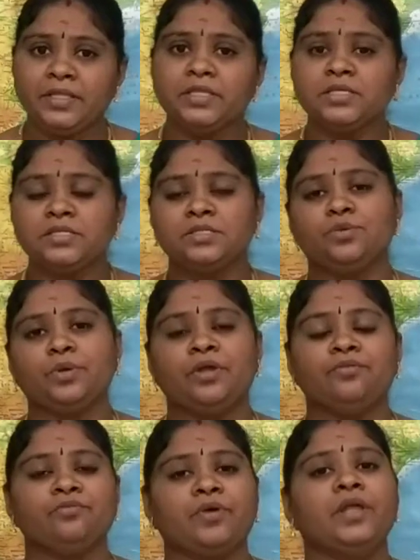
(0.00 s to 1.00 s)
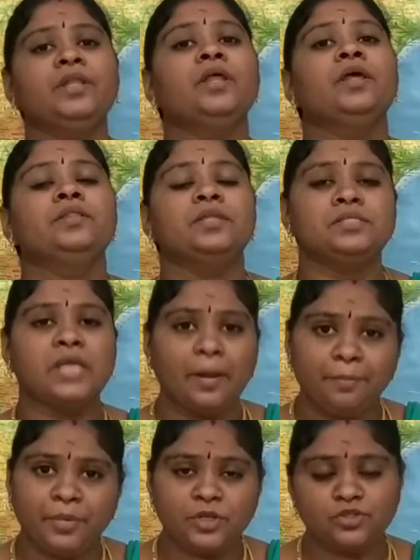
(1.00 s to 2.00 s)
this you can find the
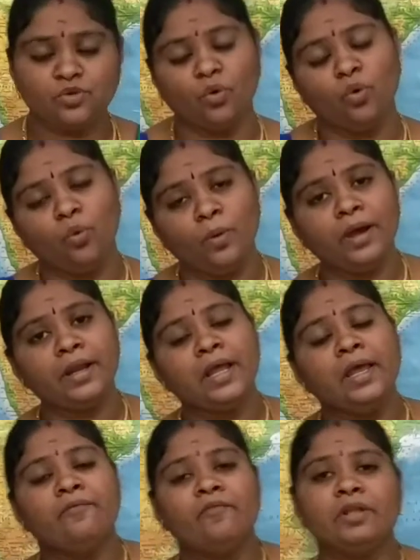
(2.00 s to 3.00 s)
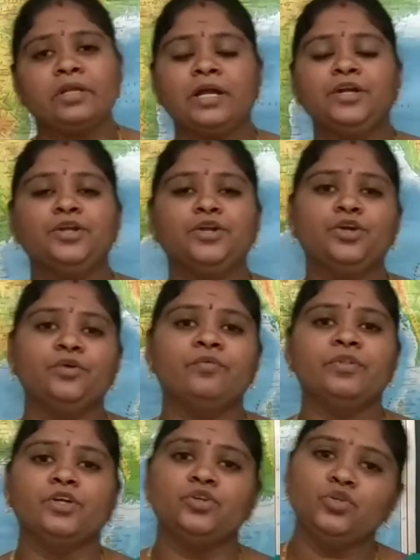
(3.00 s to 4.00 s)
chapter is over. We'll continue
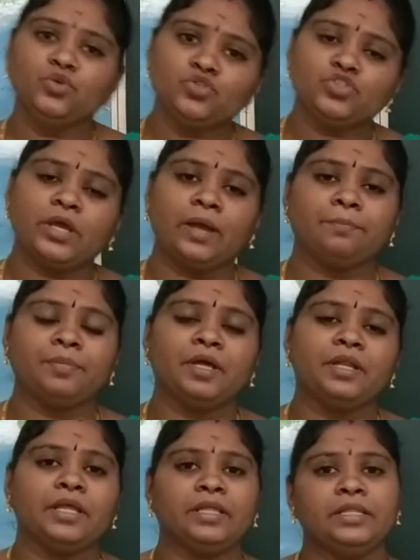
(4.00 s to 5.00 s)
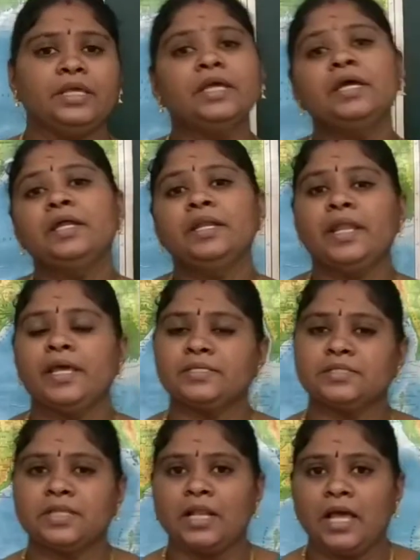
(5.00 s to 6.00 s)
with a new chapter in the
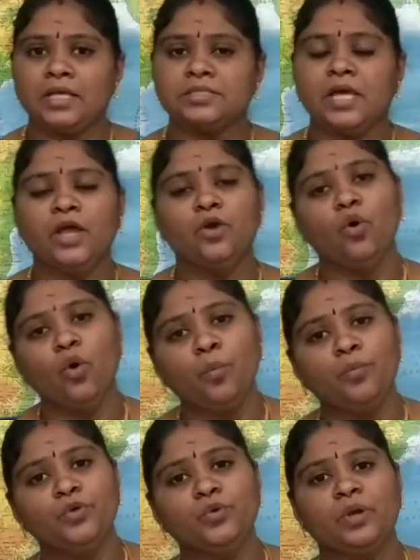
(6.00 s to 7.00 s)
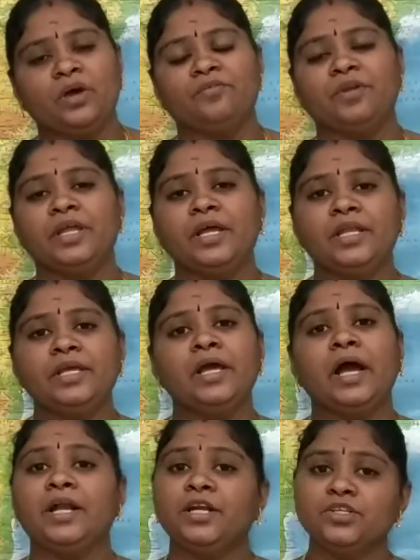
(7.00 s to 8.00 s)
next class. I hope you would have really
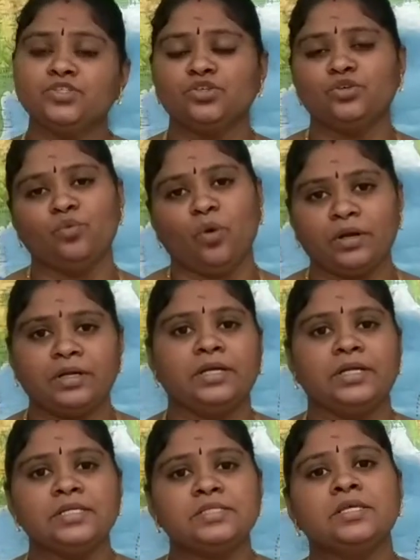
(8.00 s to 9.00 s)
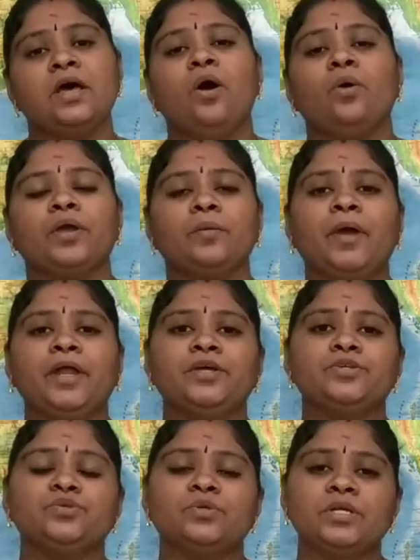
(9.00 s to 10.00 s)
understood what it is. Okay, my dear
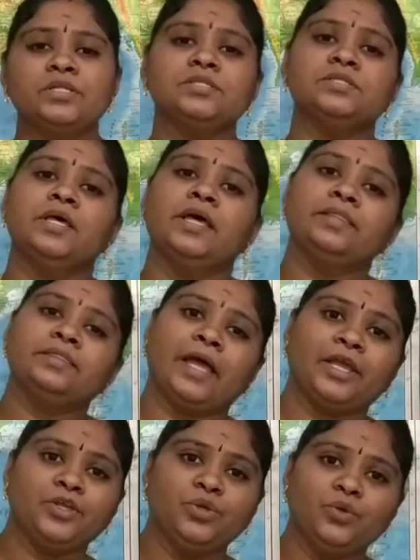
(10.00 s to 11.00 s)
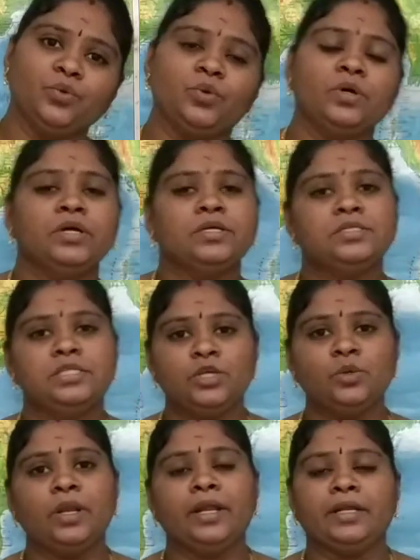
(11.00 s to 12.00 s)
students. Thank you. See you
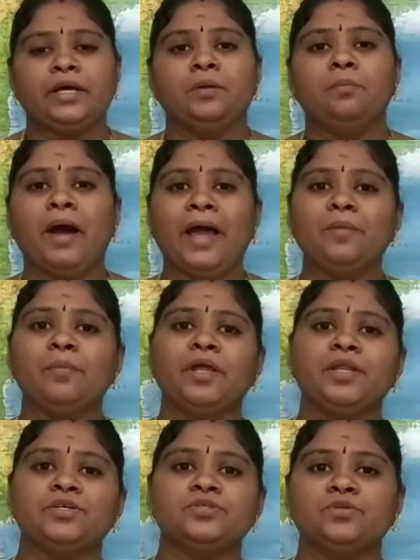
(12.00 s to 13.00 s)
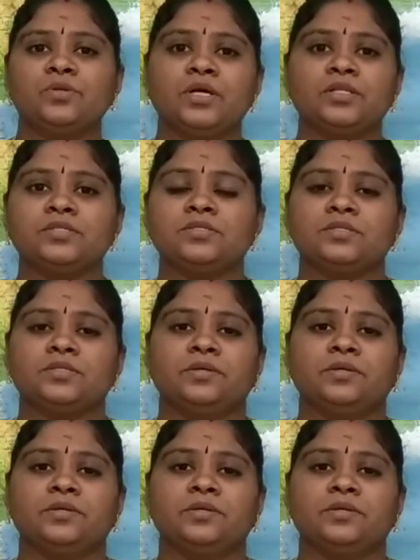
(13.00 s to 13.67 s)
later. Bye, my dear students.